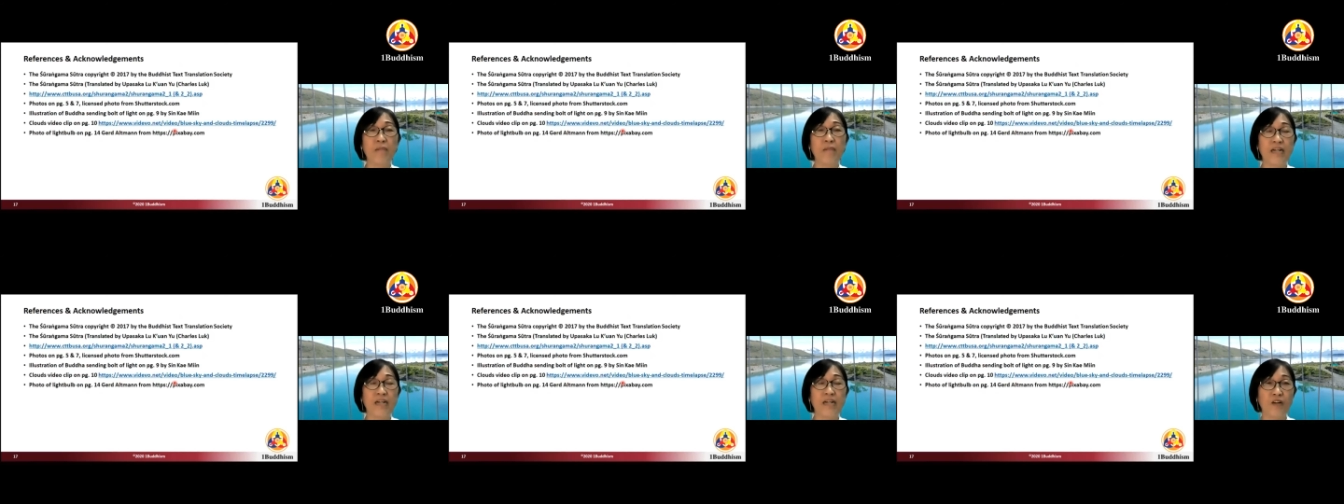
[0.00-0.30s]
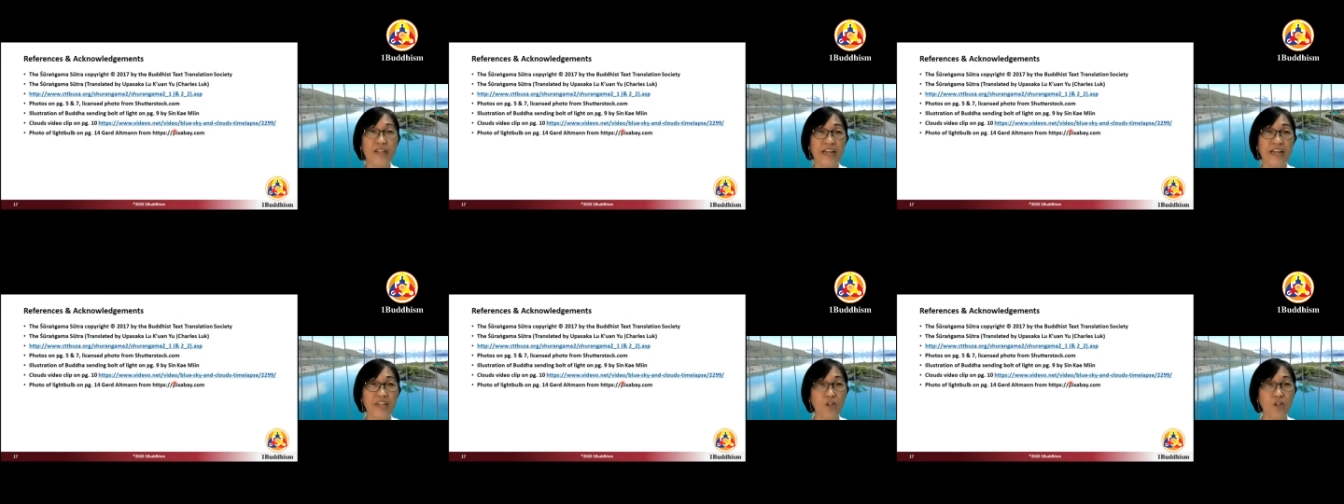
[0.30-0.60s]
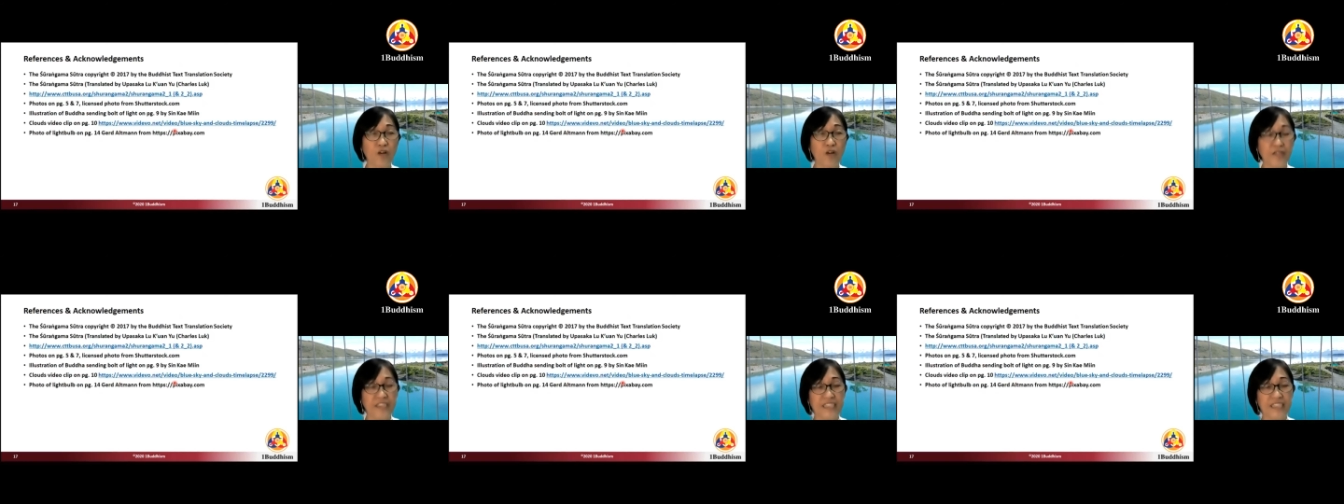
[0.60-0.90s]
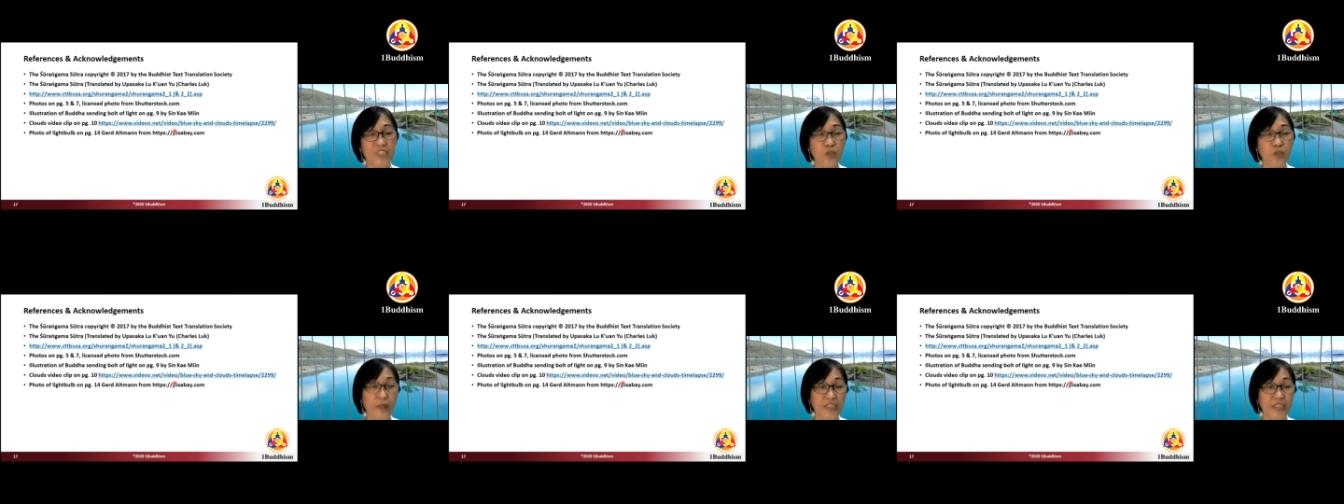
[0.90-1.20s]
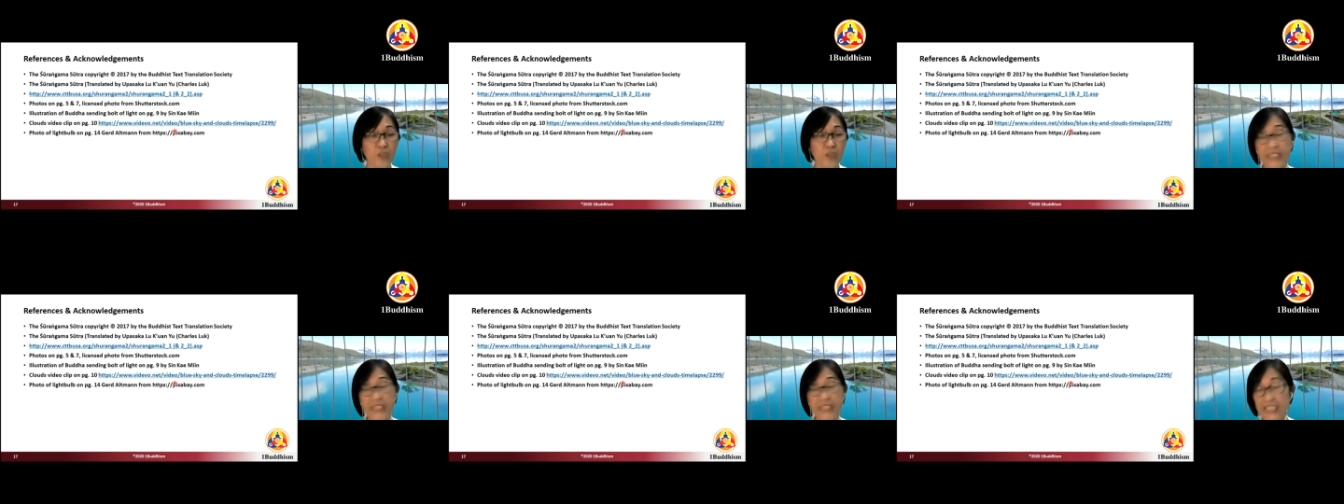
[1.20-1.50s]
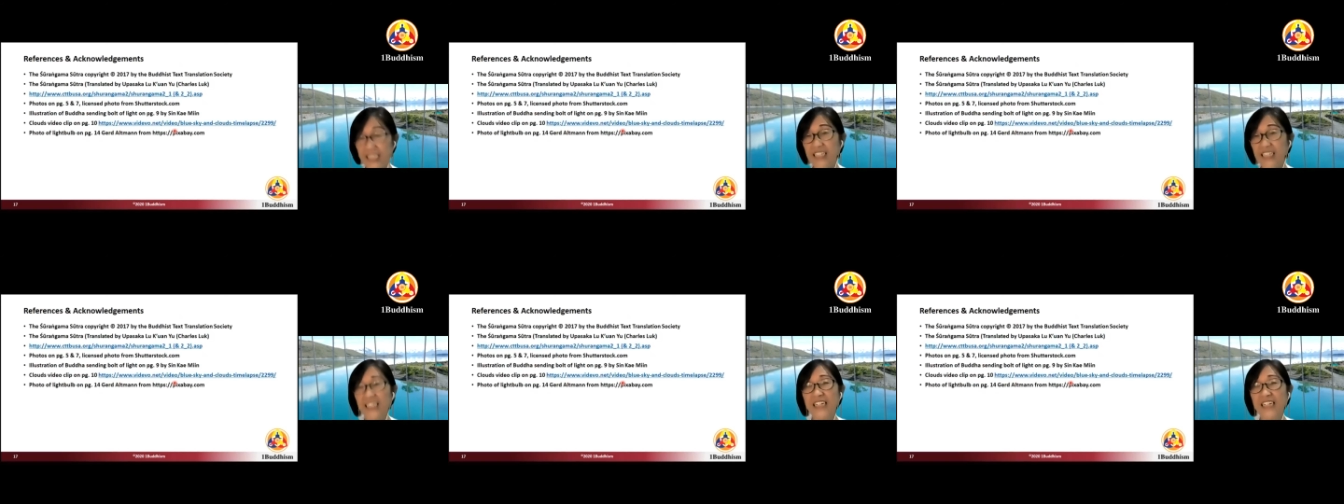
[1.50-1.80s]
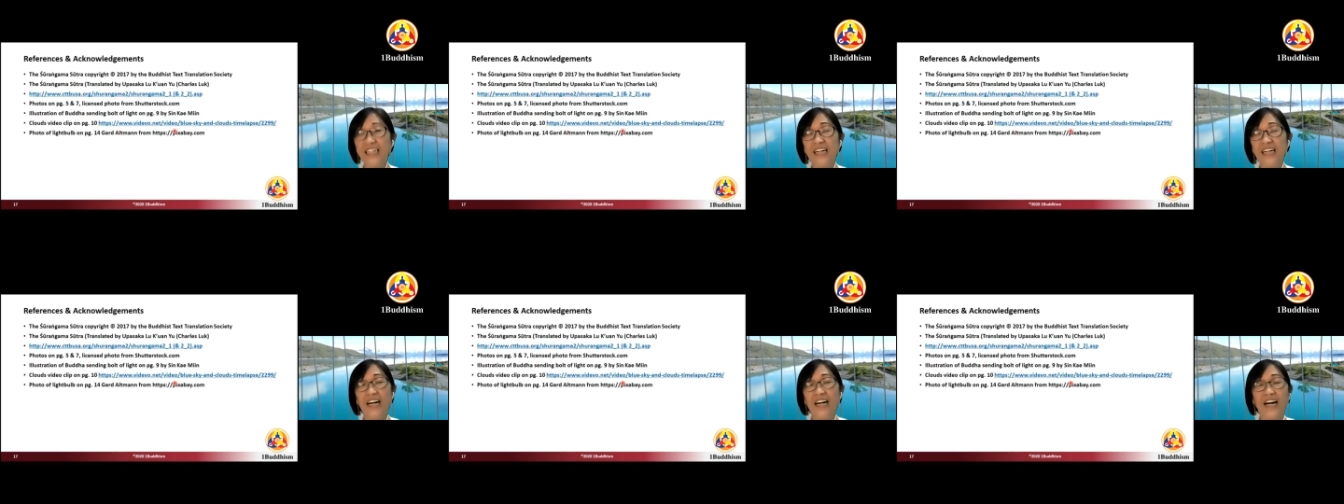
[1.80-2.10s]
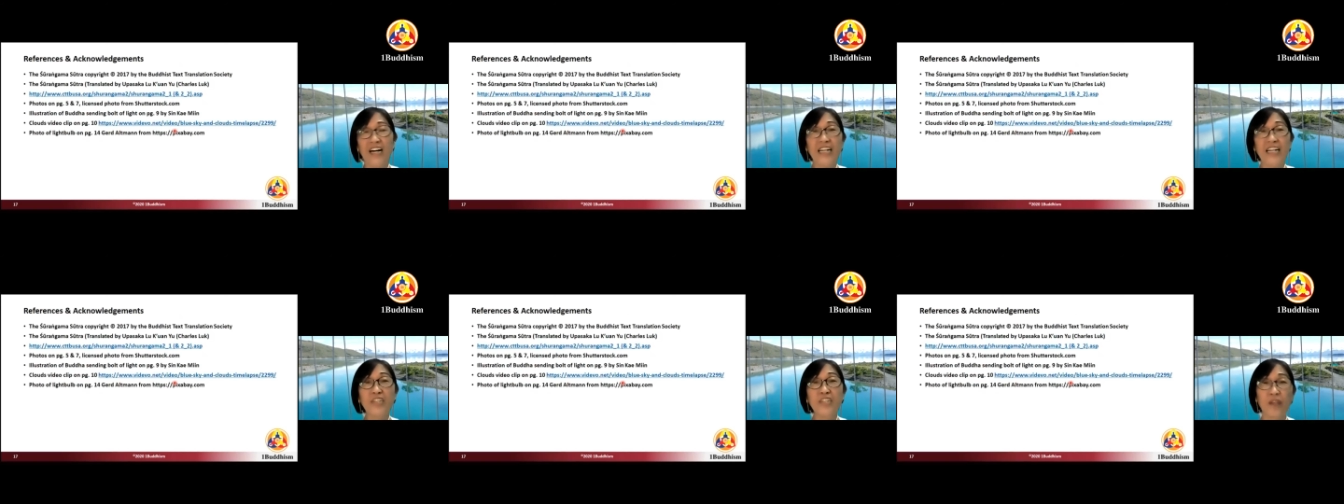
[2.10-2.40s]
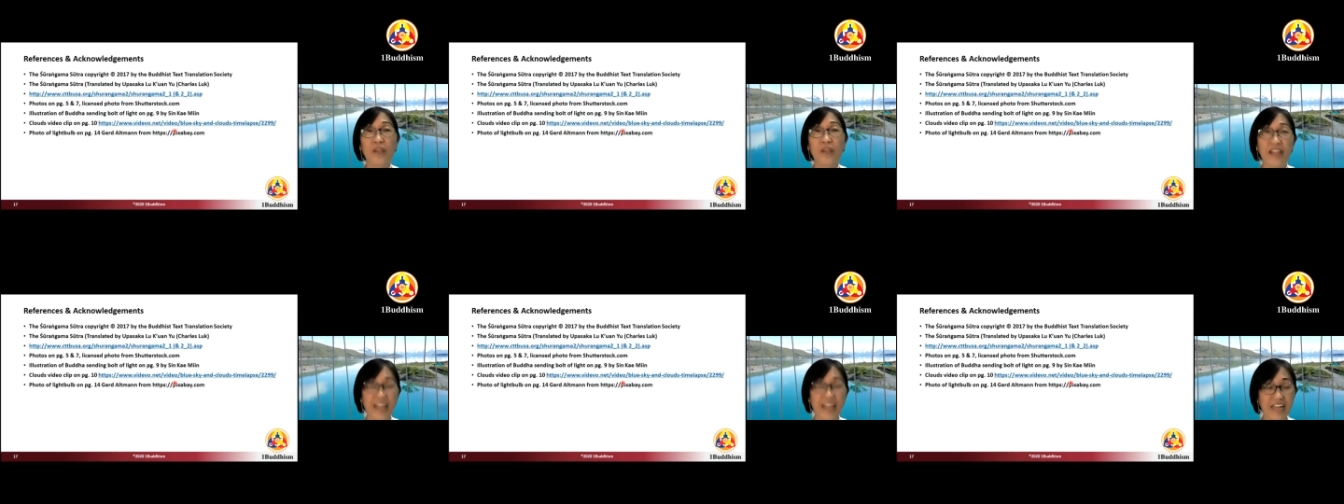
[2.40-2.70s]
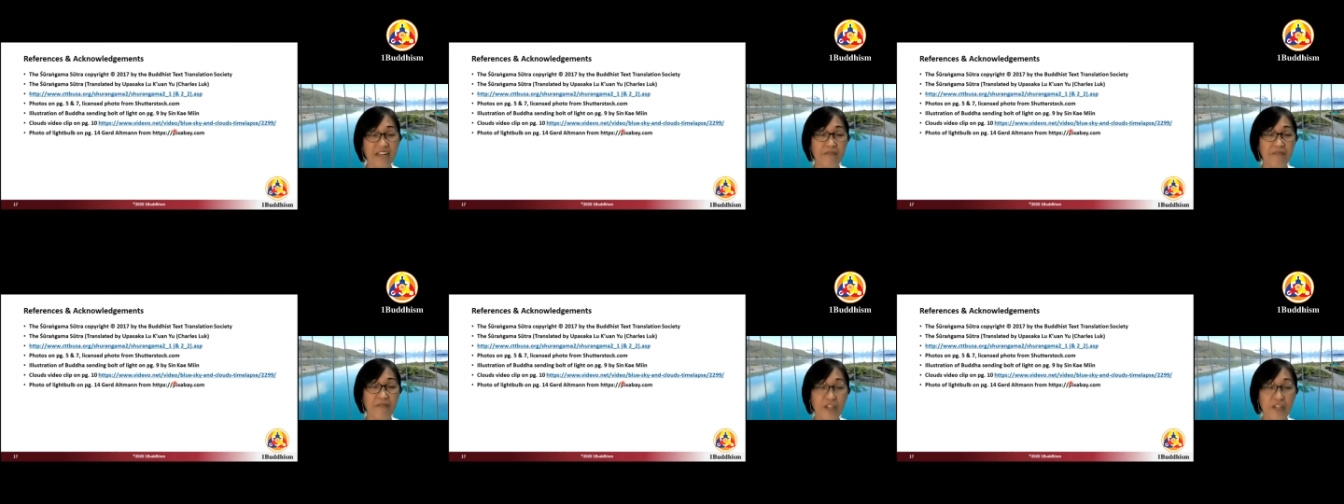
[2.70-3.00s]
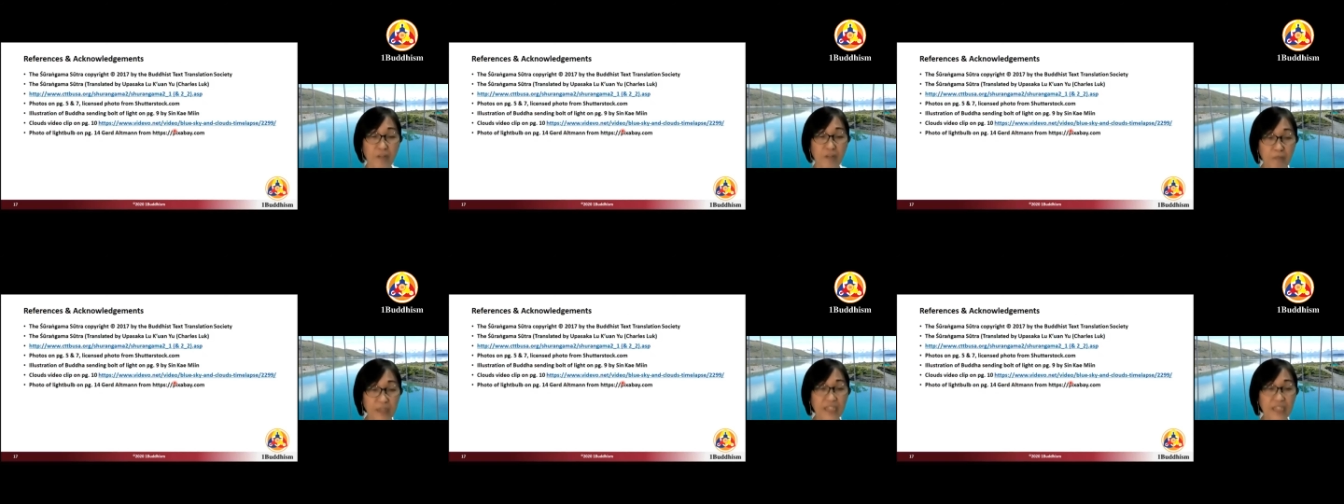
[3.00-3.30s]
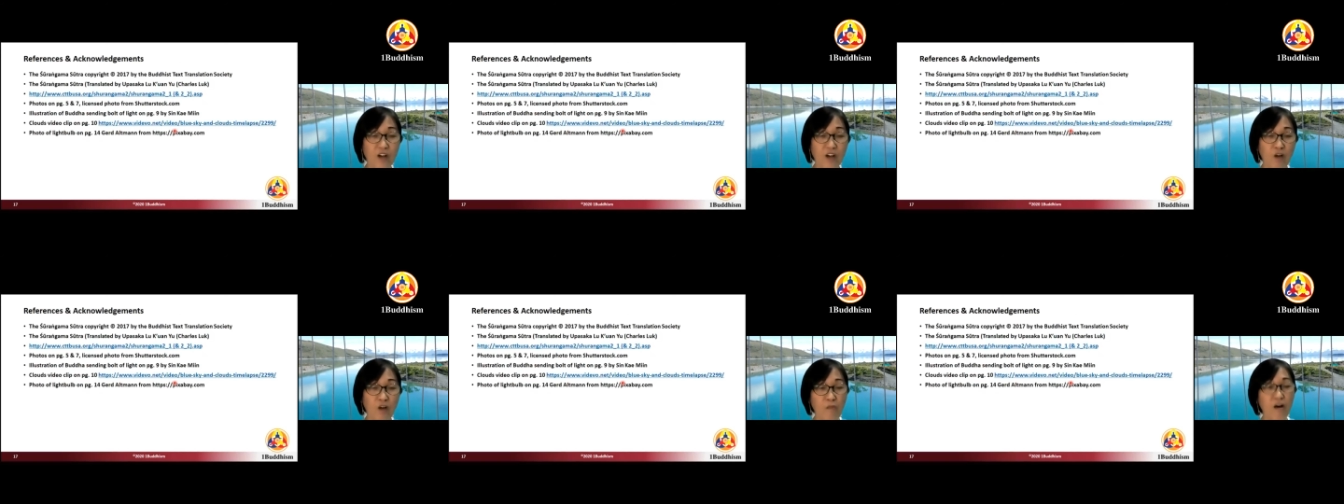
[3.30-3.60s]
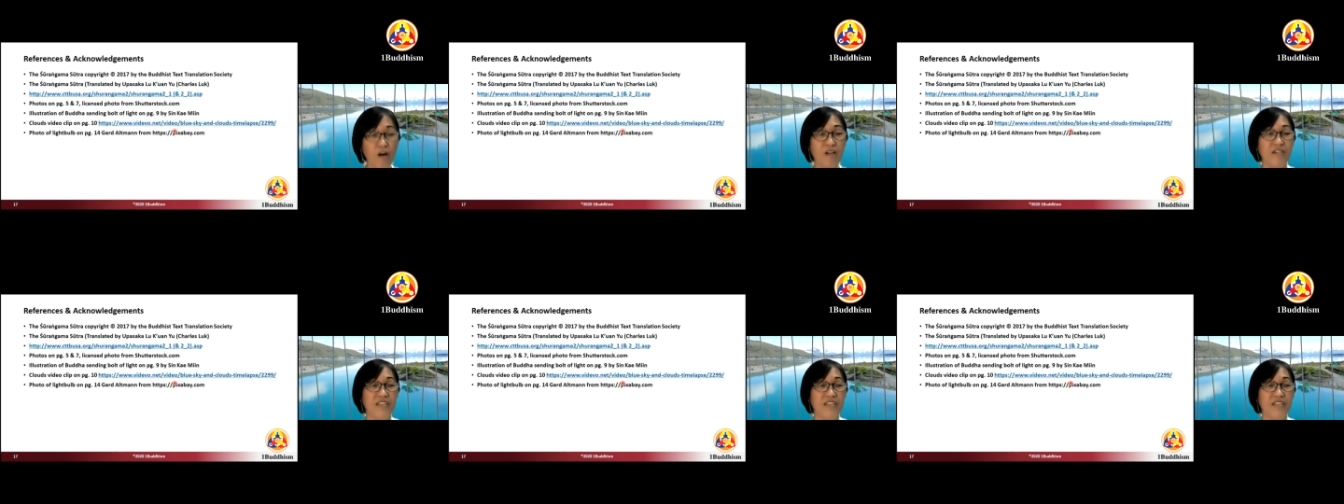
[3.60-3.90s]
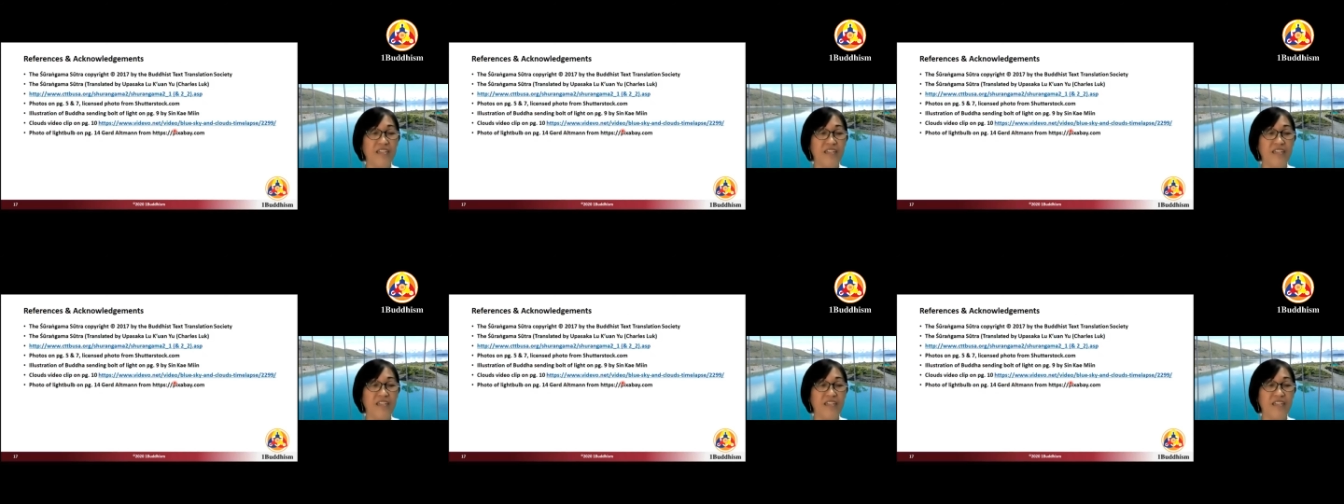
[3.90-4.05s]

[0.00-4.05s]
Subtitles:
online course in 2020. I'd like to thank Venerable Hong Bok